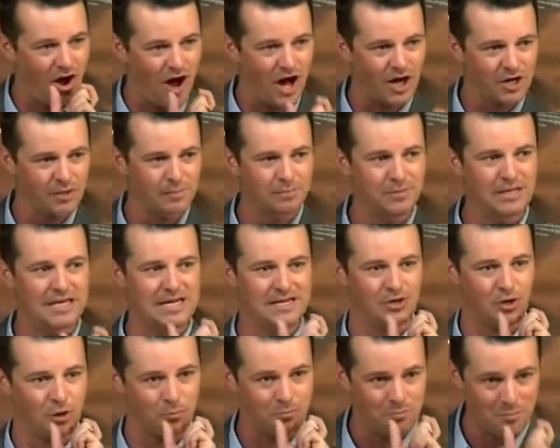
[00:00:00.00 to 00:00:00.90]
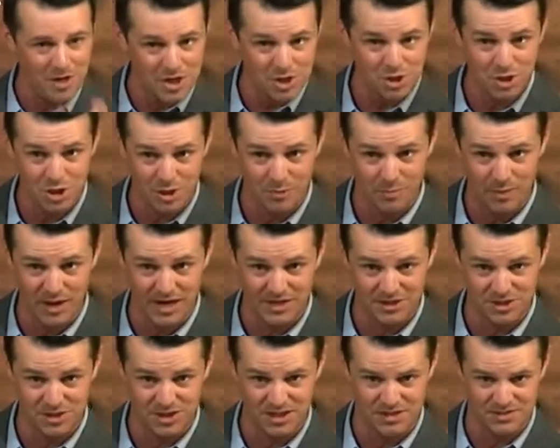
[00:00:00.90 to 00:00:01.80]
audibly commissioned
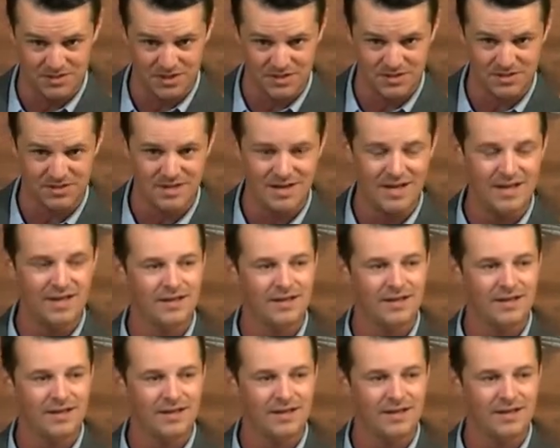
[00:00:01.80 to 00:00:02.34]
by Jesus,